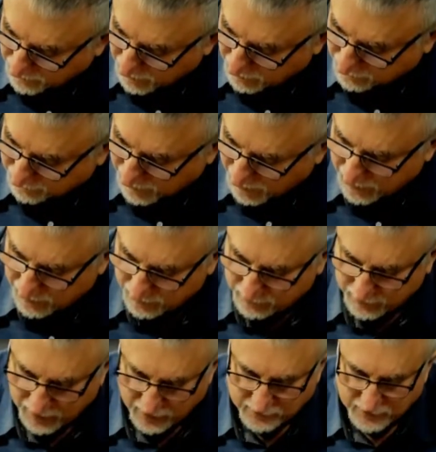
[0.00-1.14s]
take 10, it
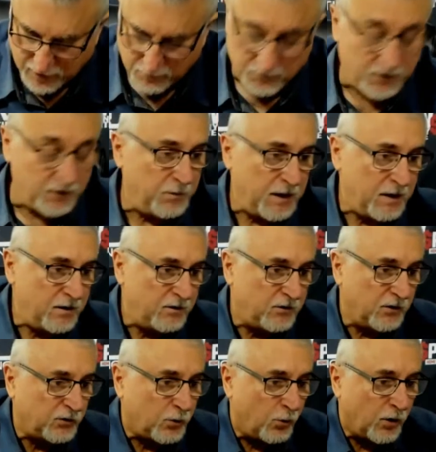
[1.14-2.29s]
takes them
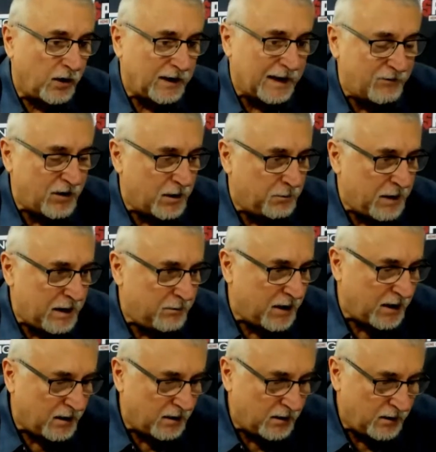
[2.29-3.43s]
to score 11 to beat
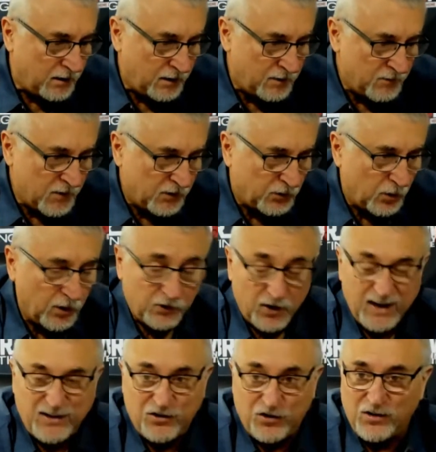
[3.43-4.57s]
me. So
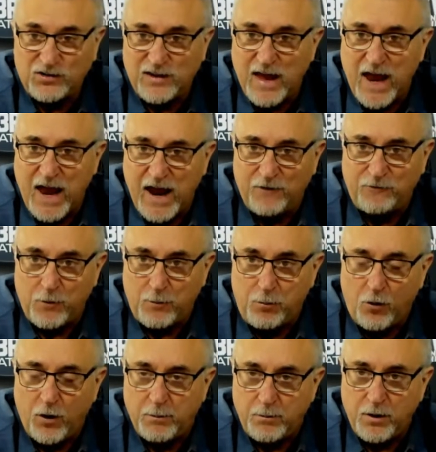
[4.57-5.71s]
just the 0.5
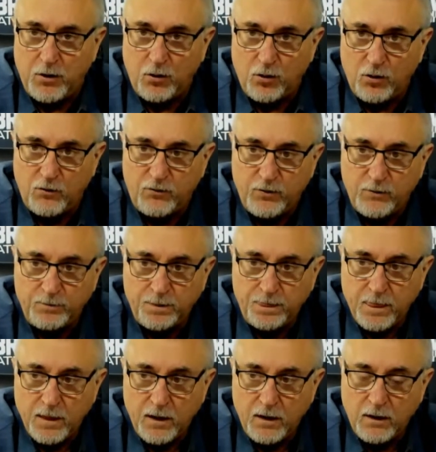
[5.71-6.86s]
point move
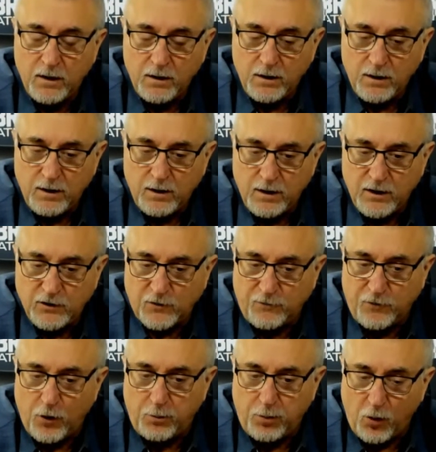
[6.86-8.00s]
is a
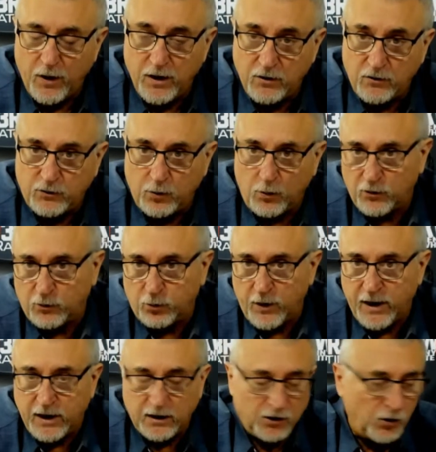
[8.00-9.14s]
full point towards
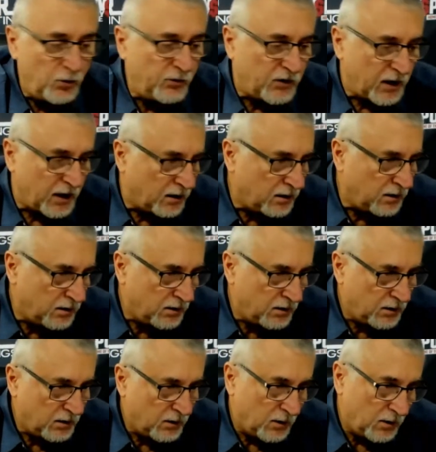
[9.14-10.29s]
winning and losing.
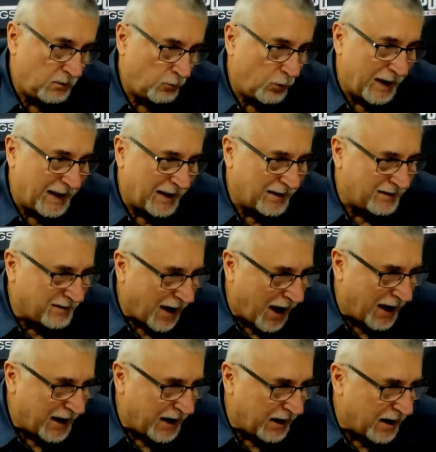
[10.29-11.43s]
Winning and
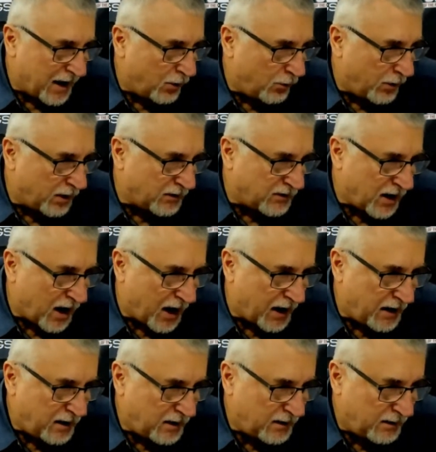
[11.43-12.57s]
tying. I don't want to
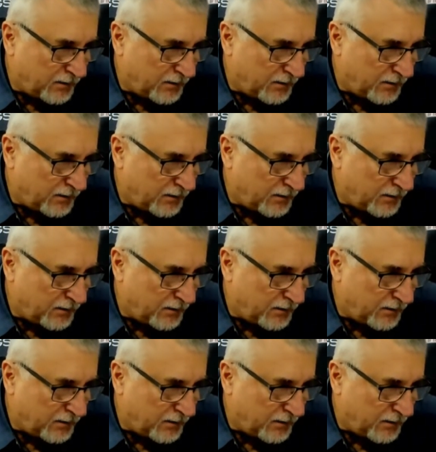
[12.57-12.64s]
tie.